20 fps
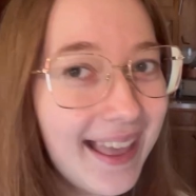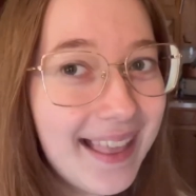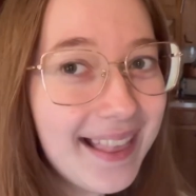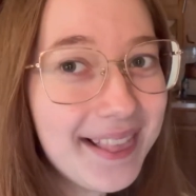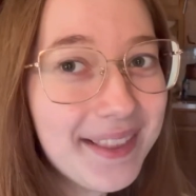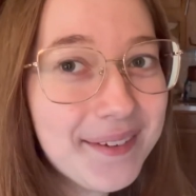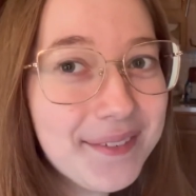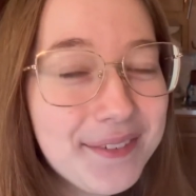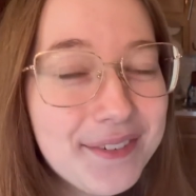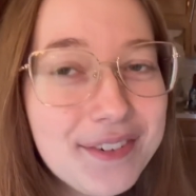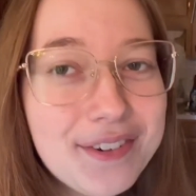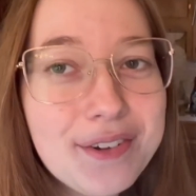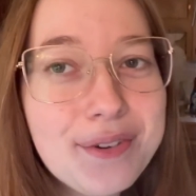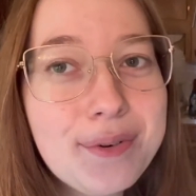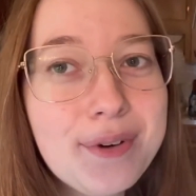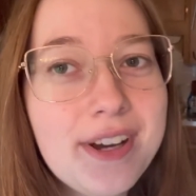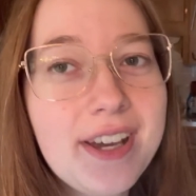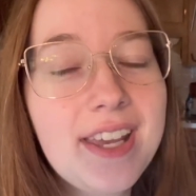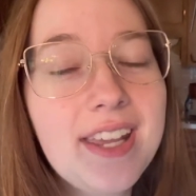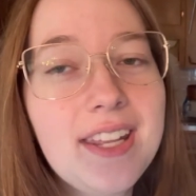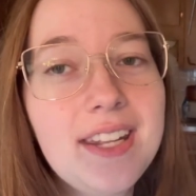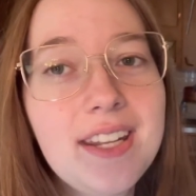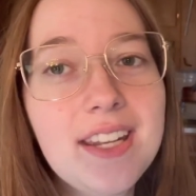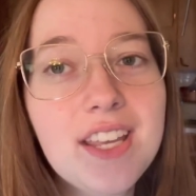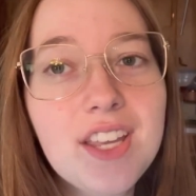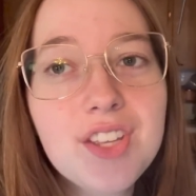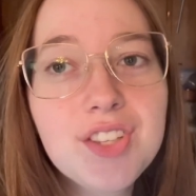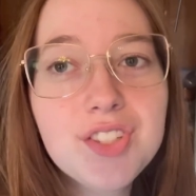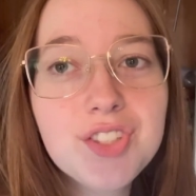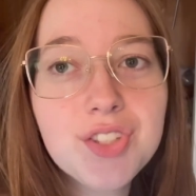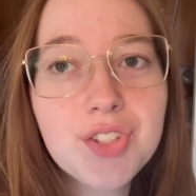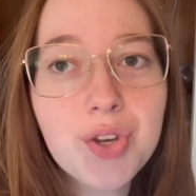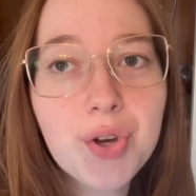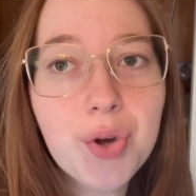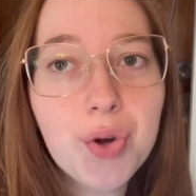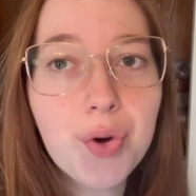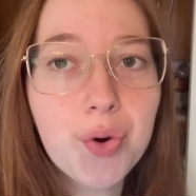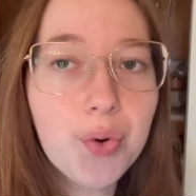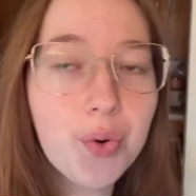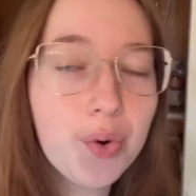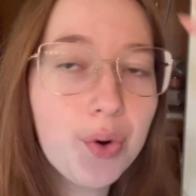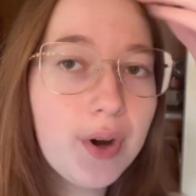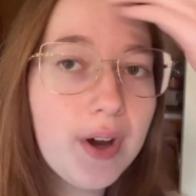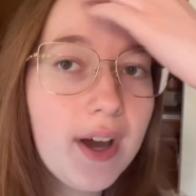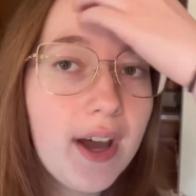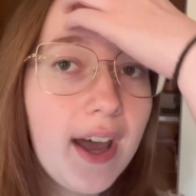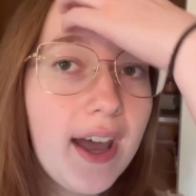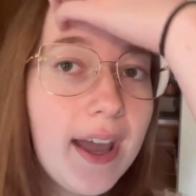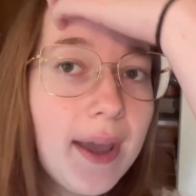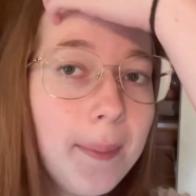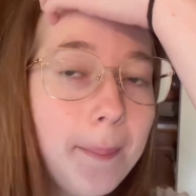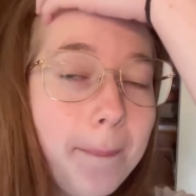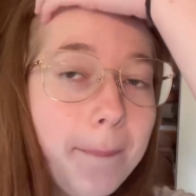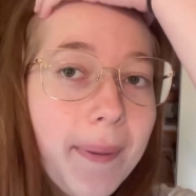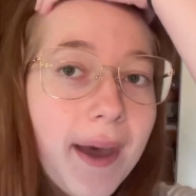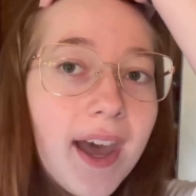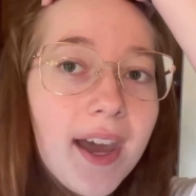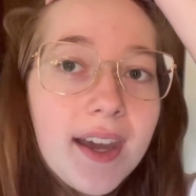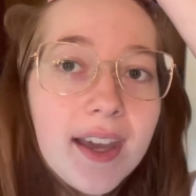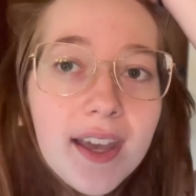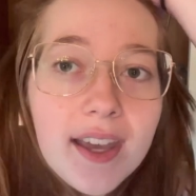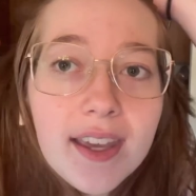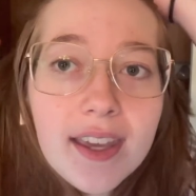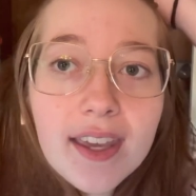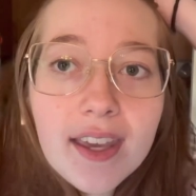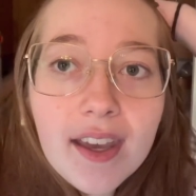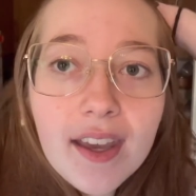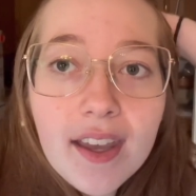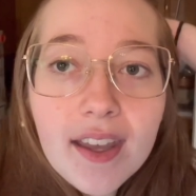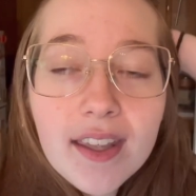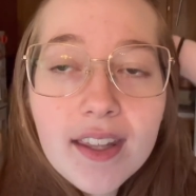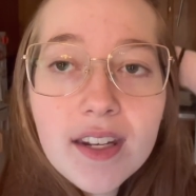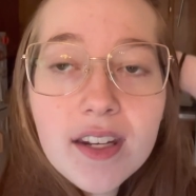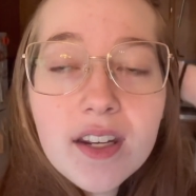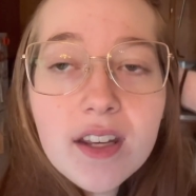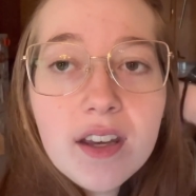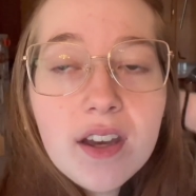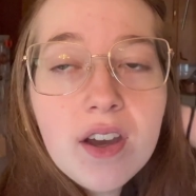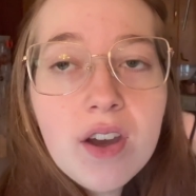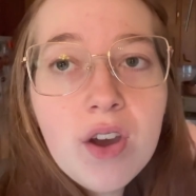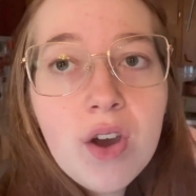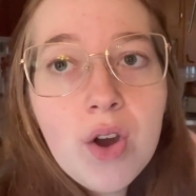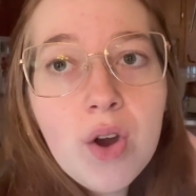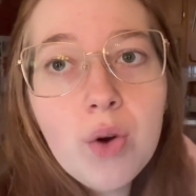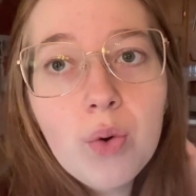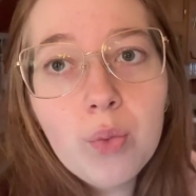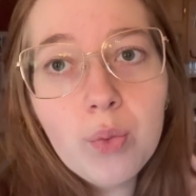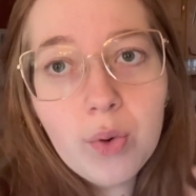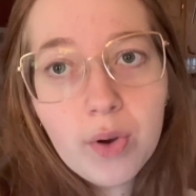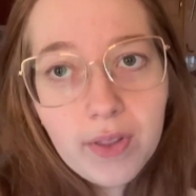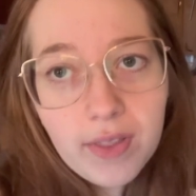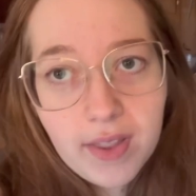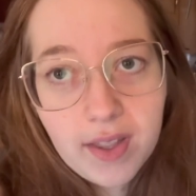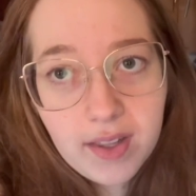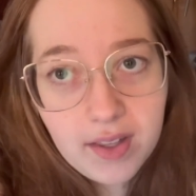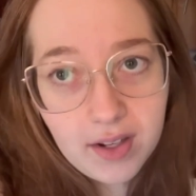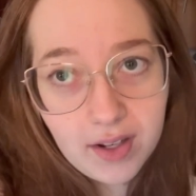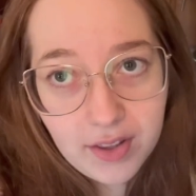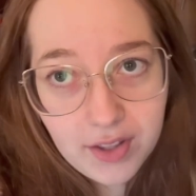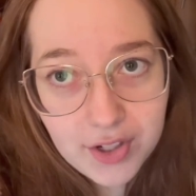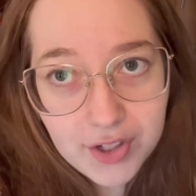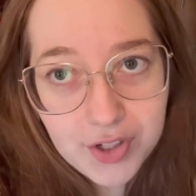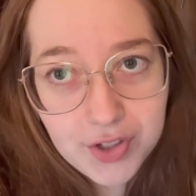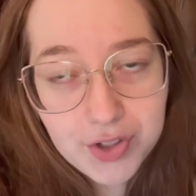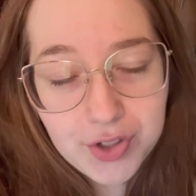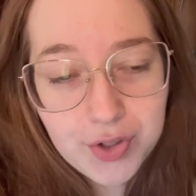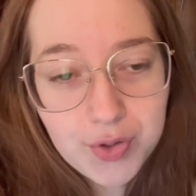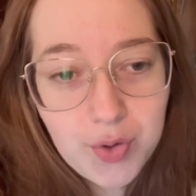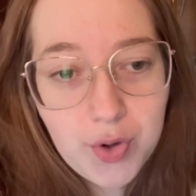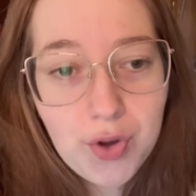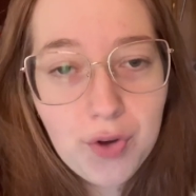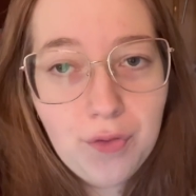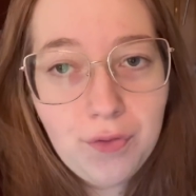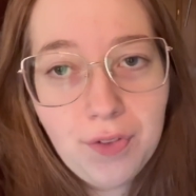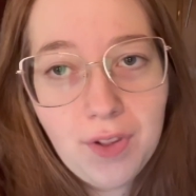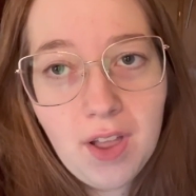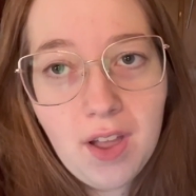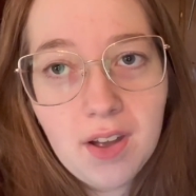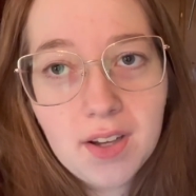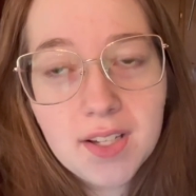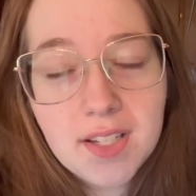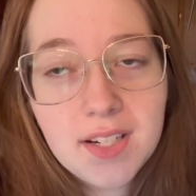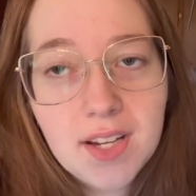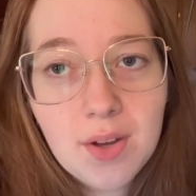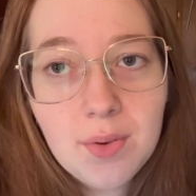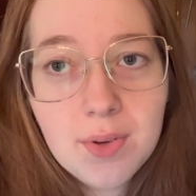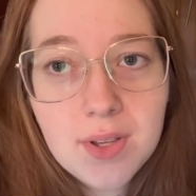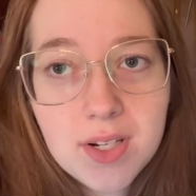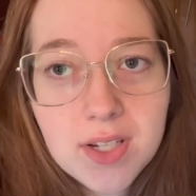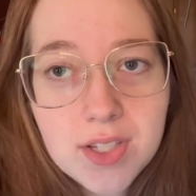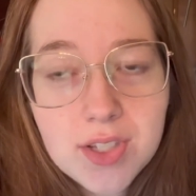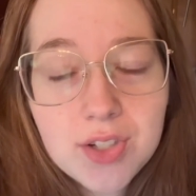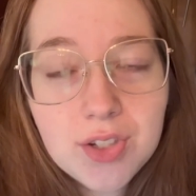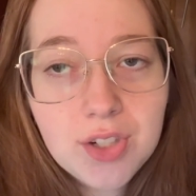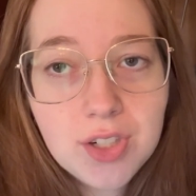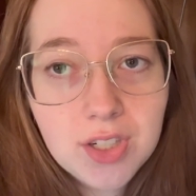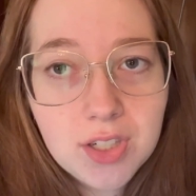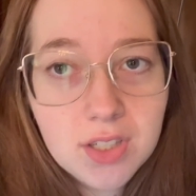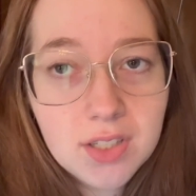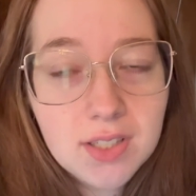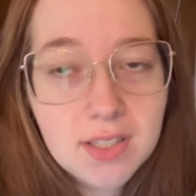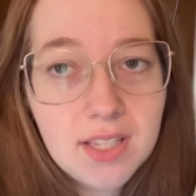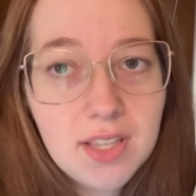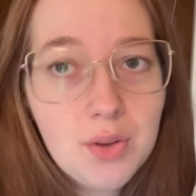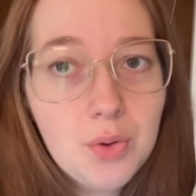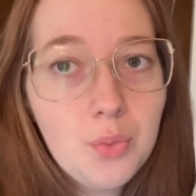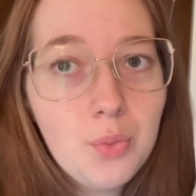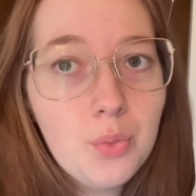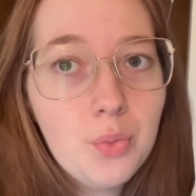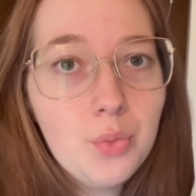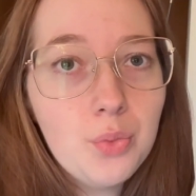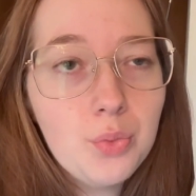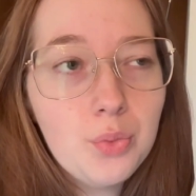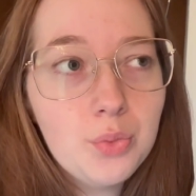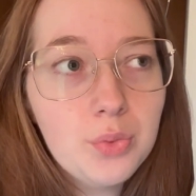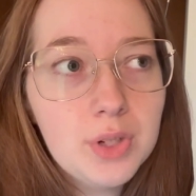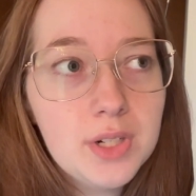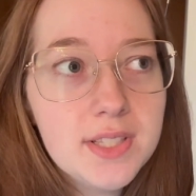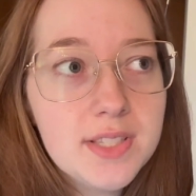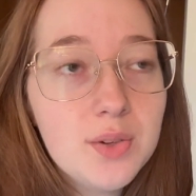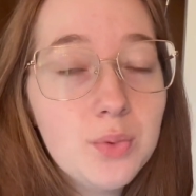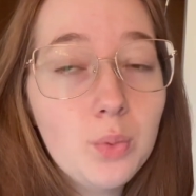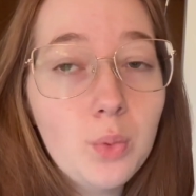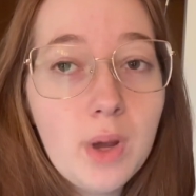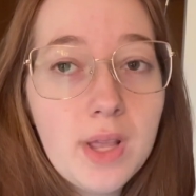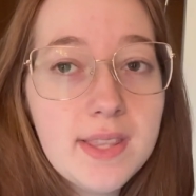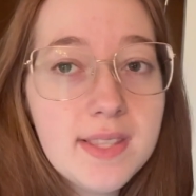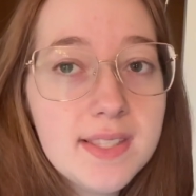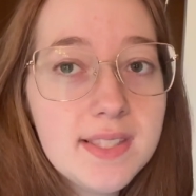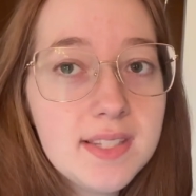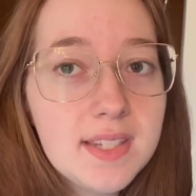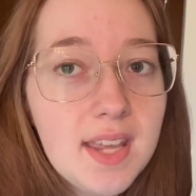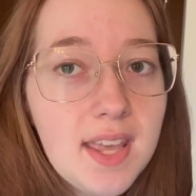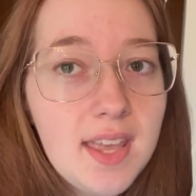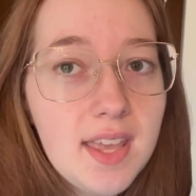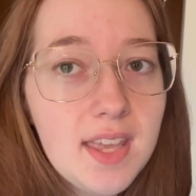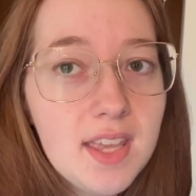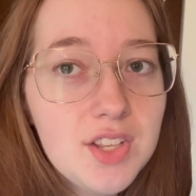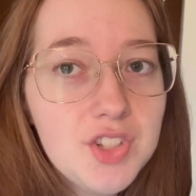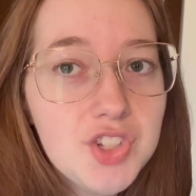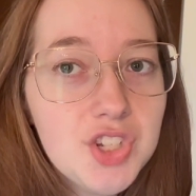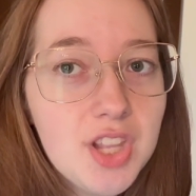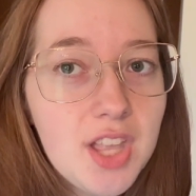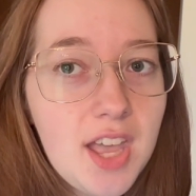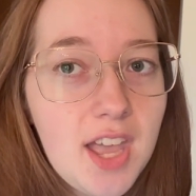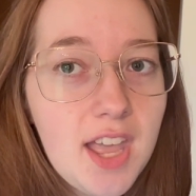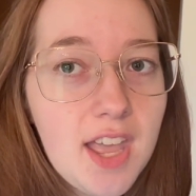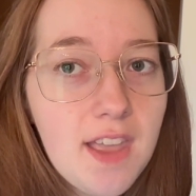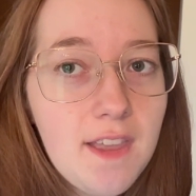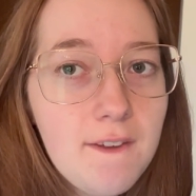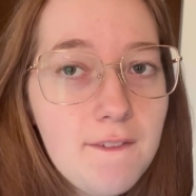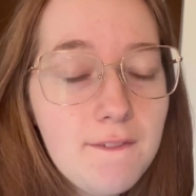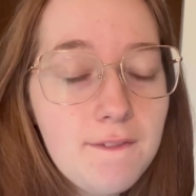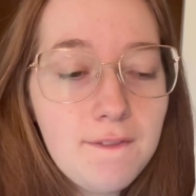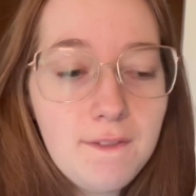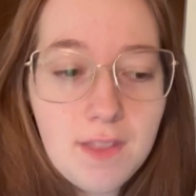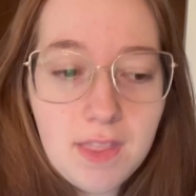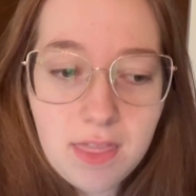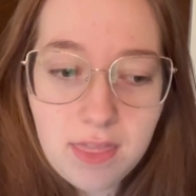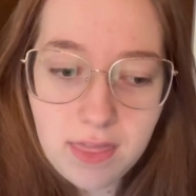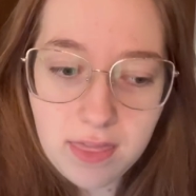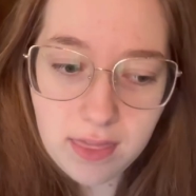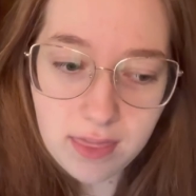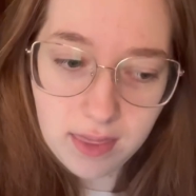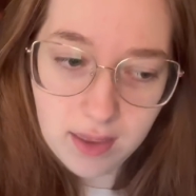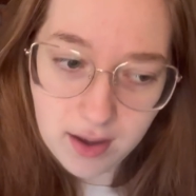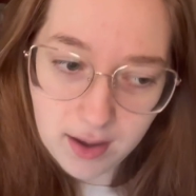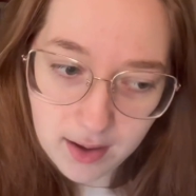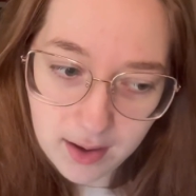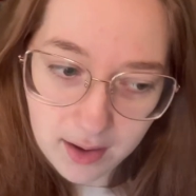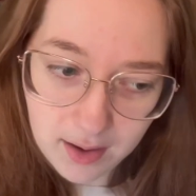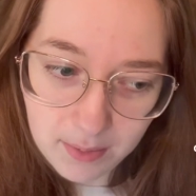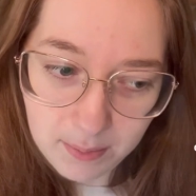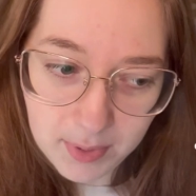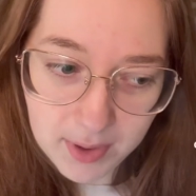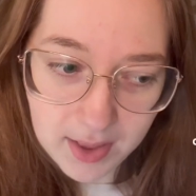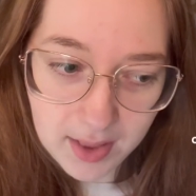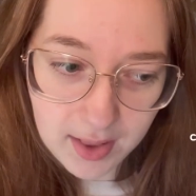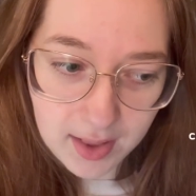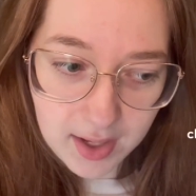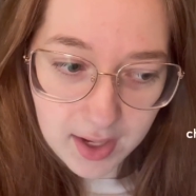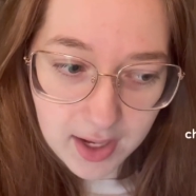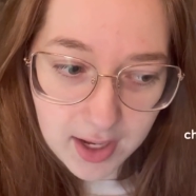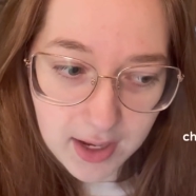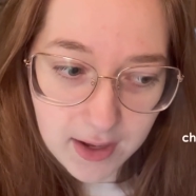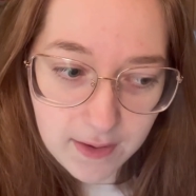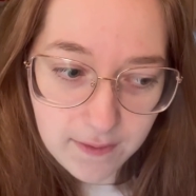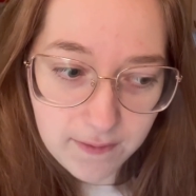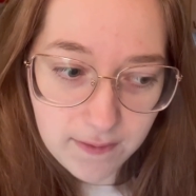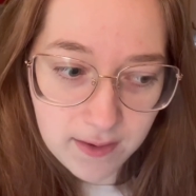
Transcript: Hello everyone, so I am back again with another studio vlog. Now it is currently, Wednesday, July 5th, I believe.